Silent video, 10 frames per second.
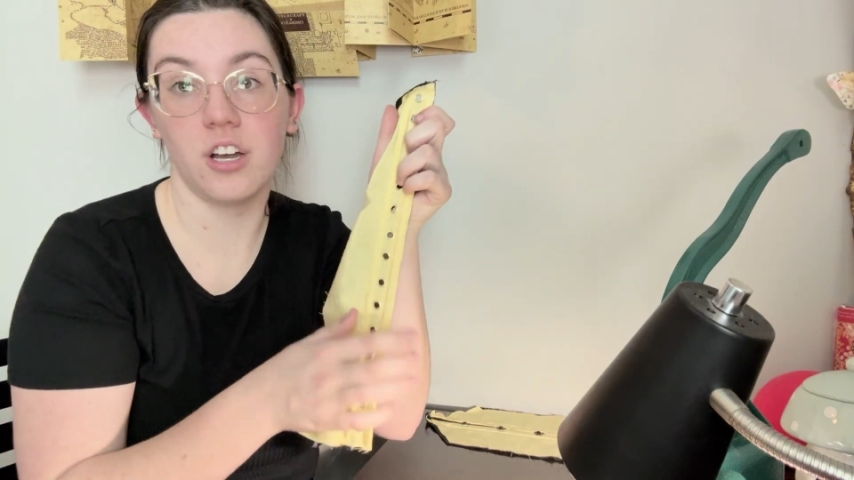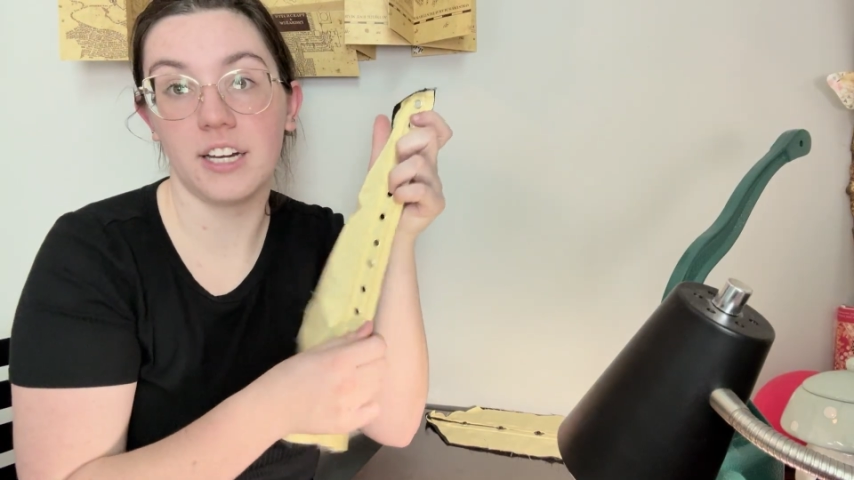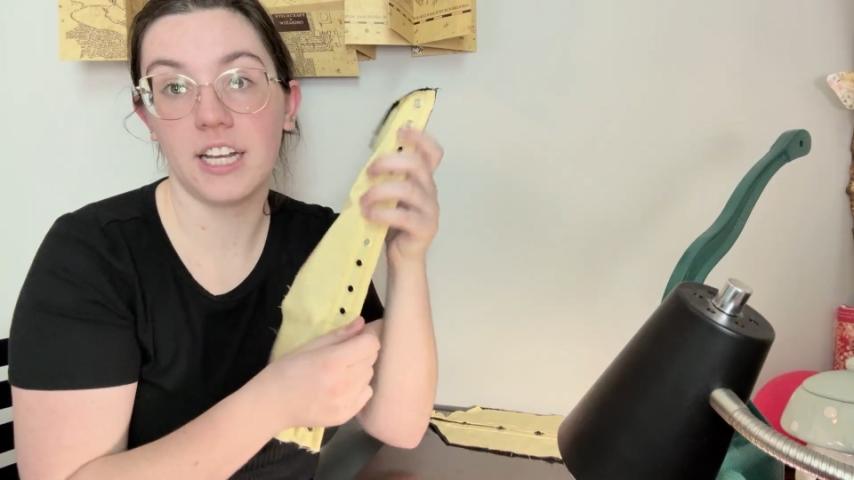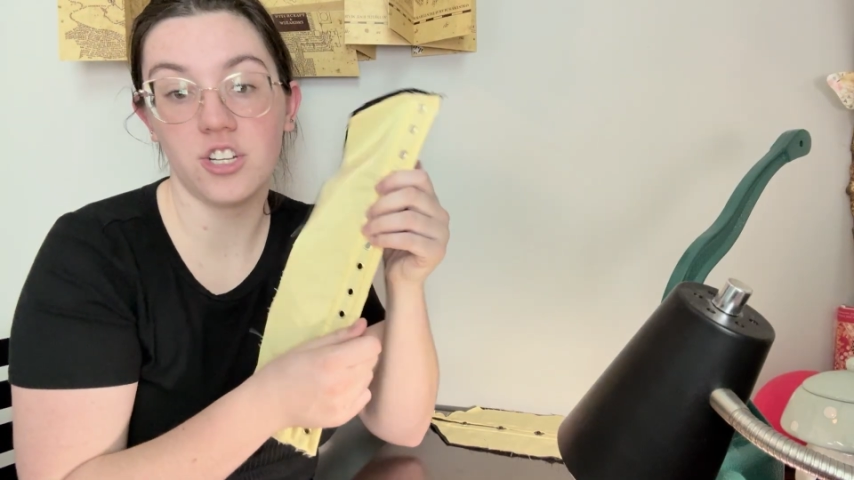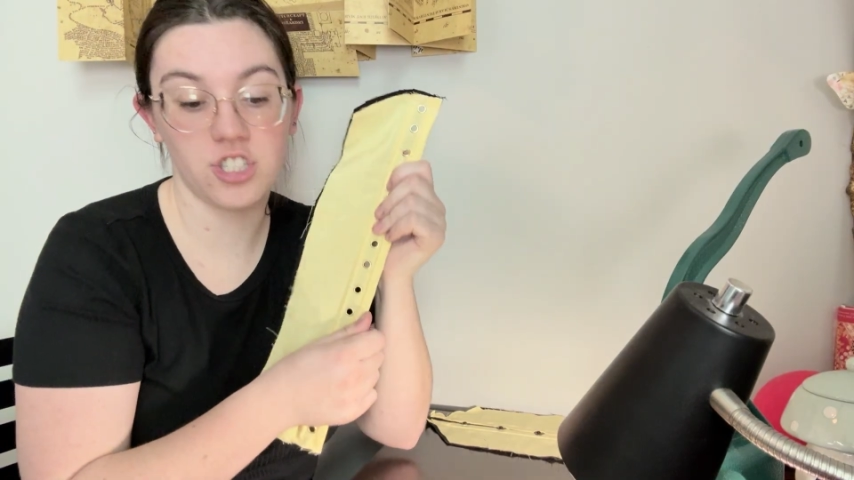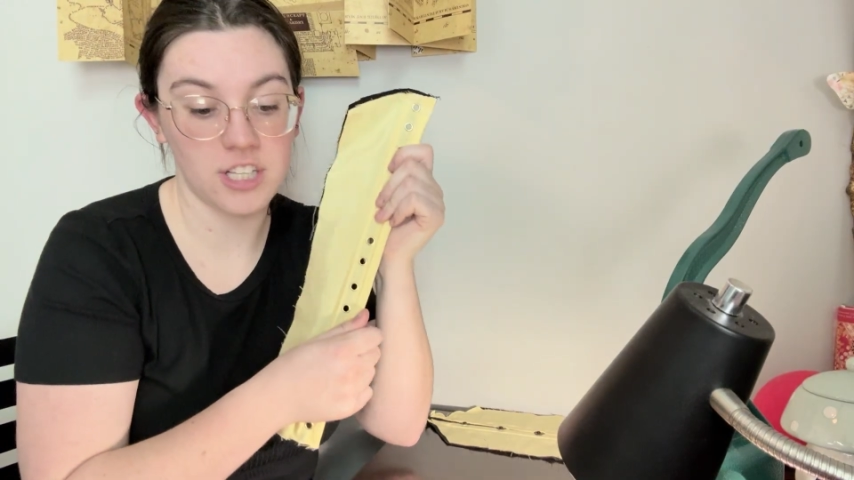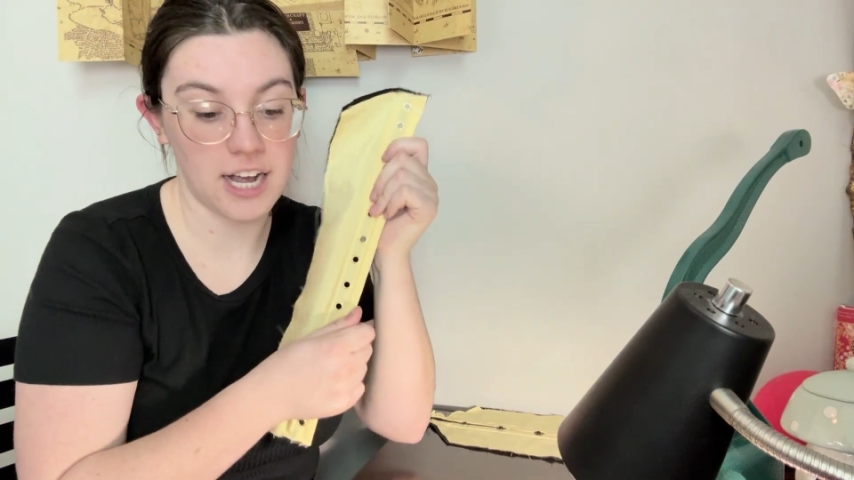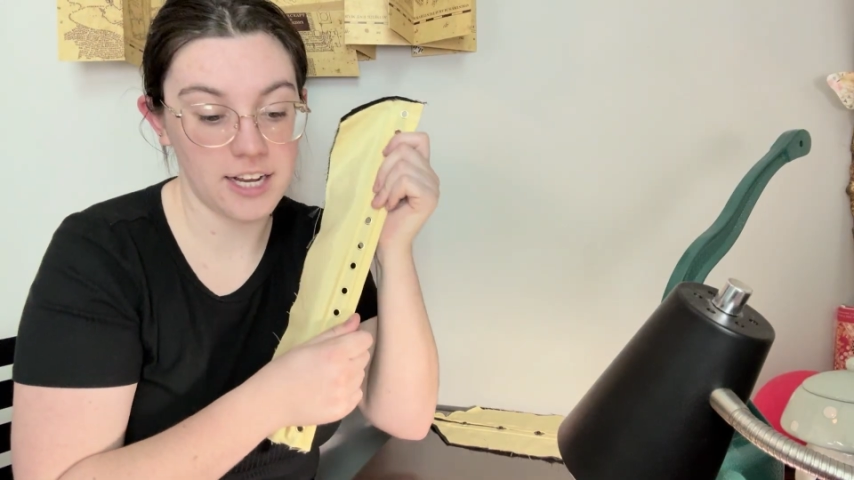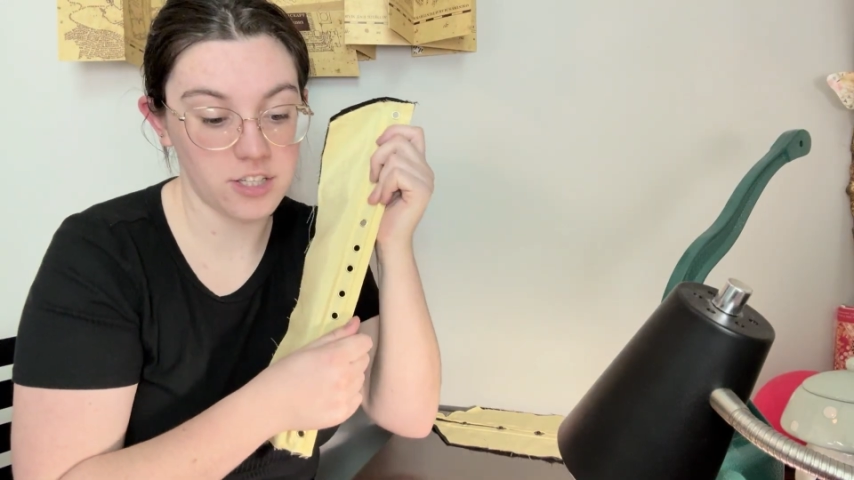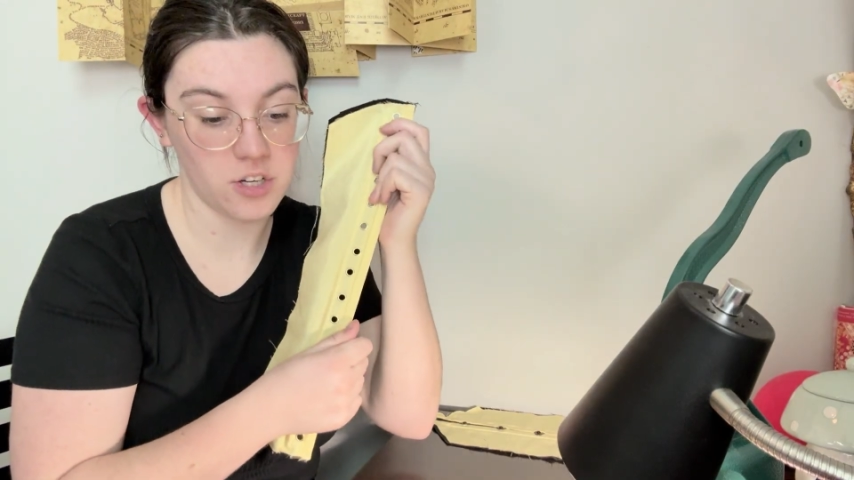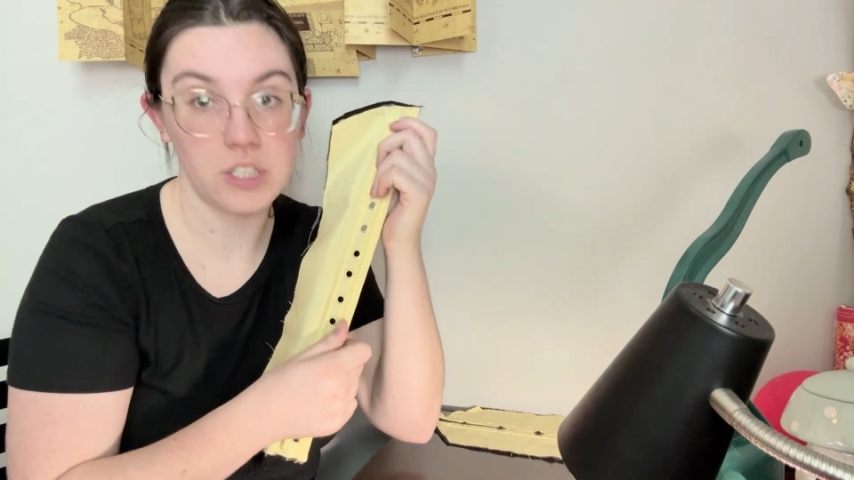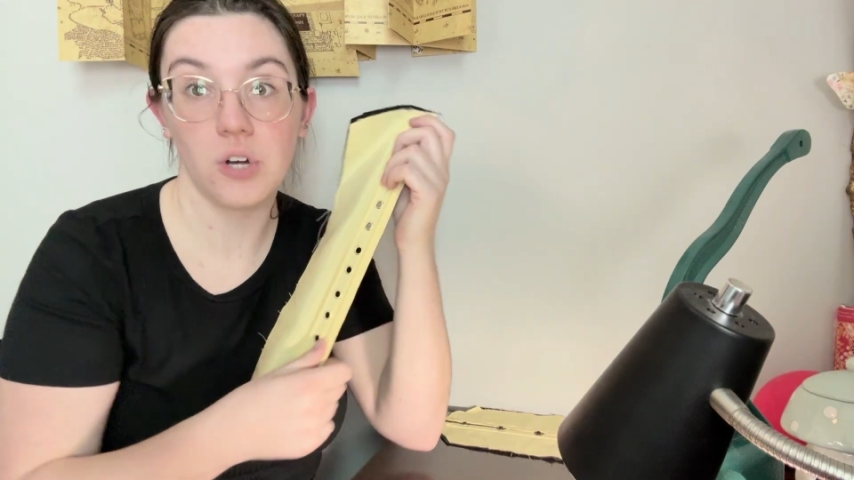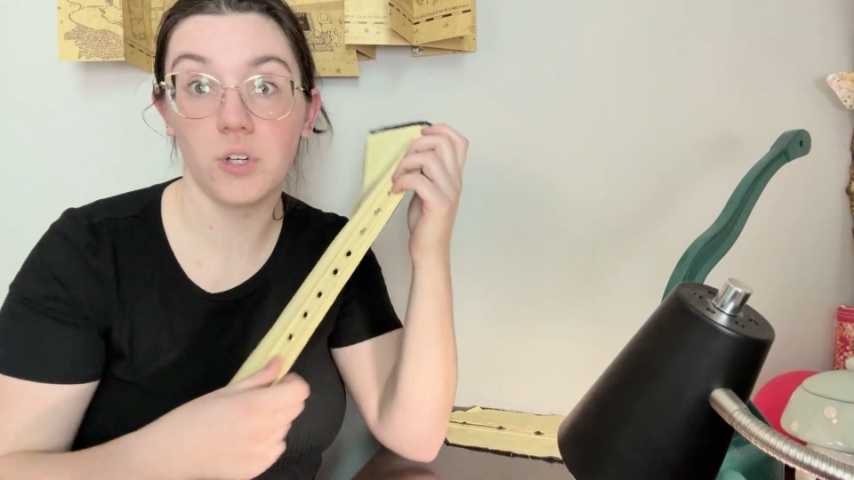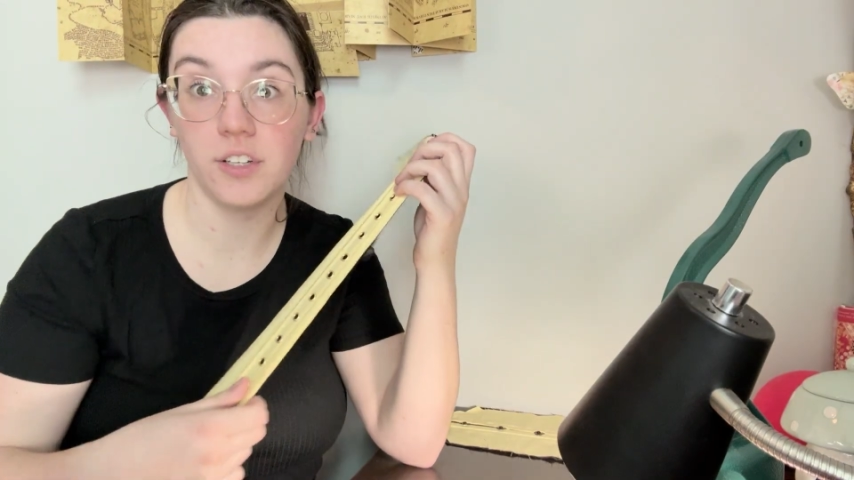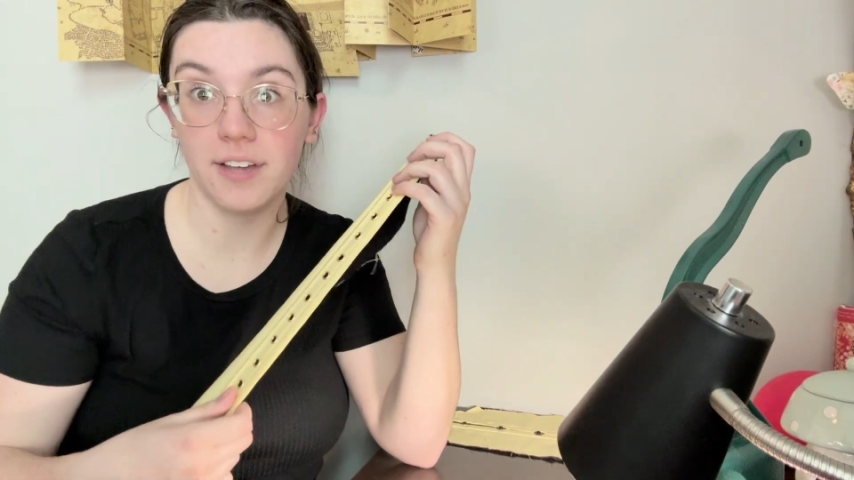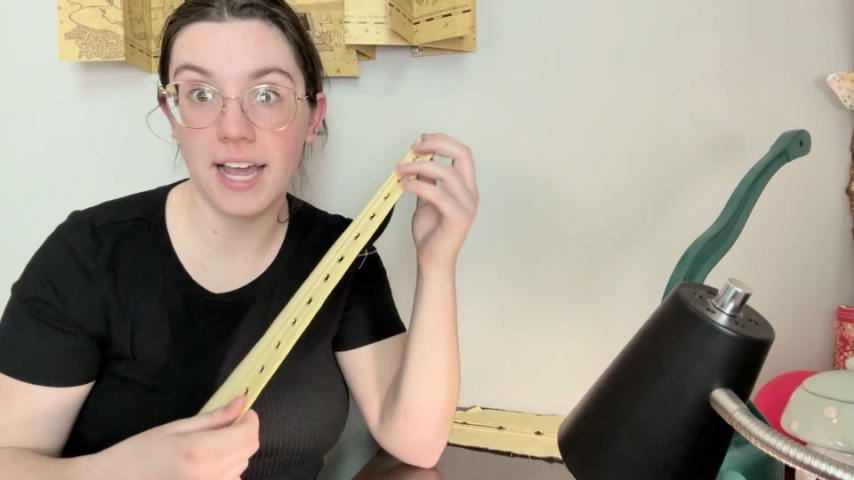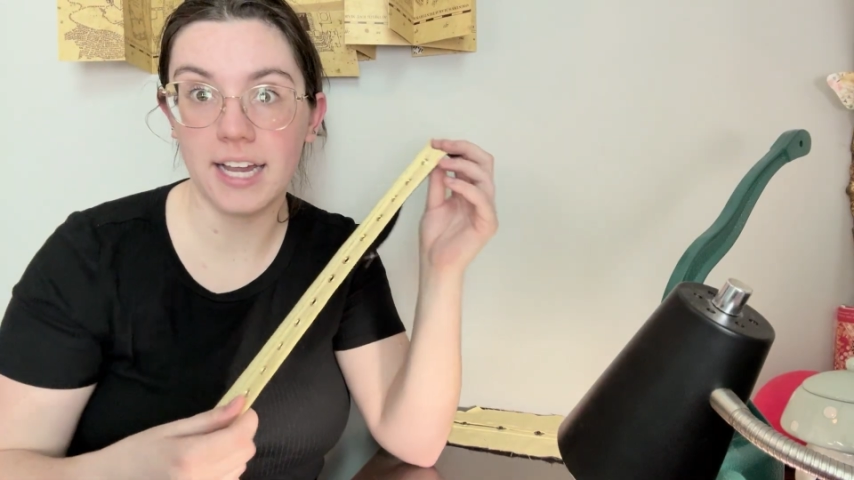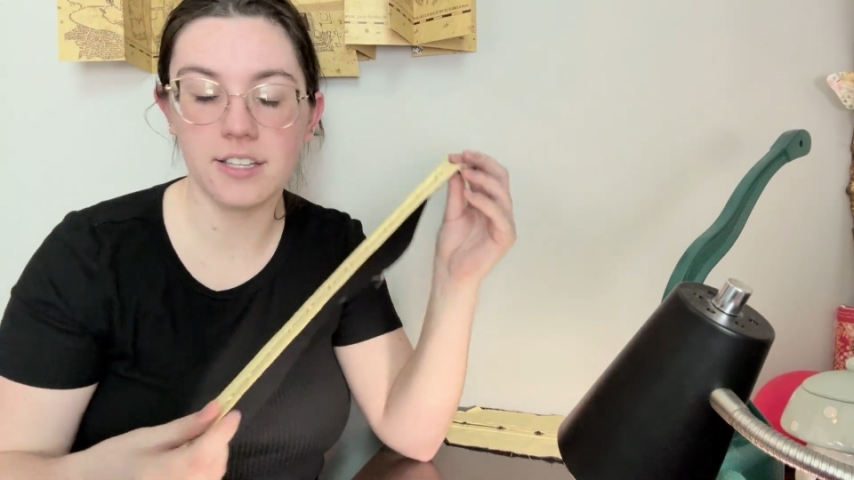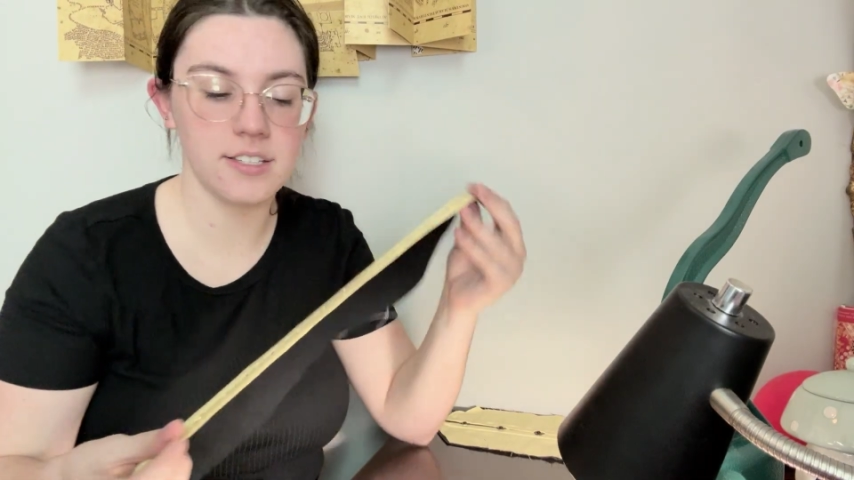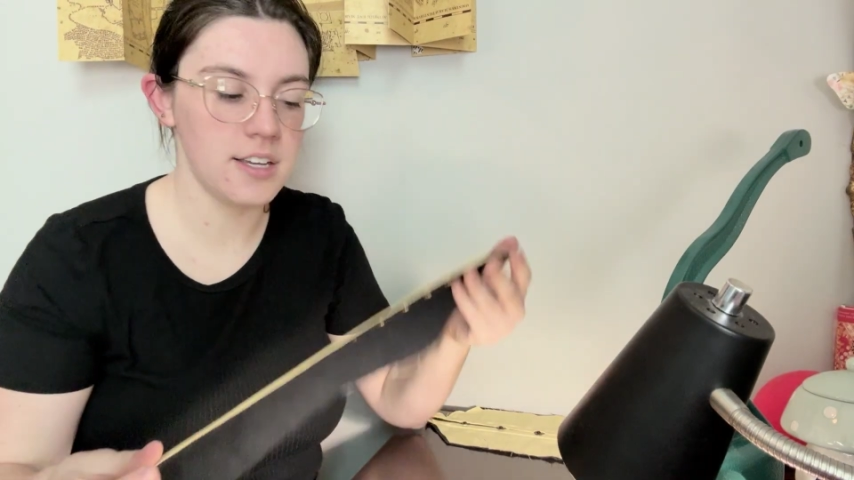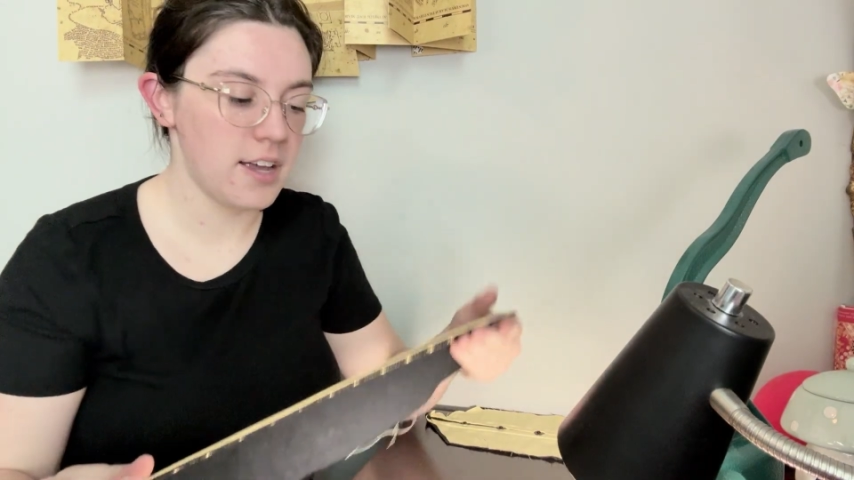on each side, so a total of 8.